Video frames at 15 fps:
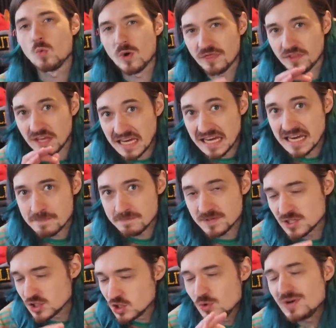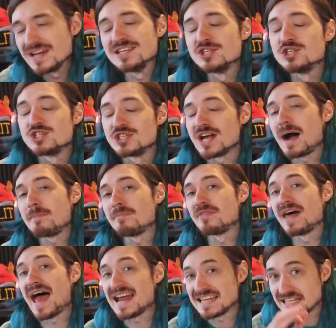With Keeps, you can stop
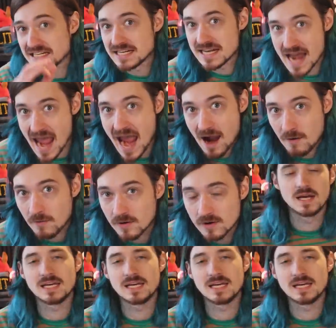that now.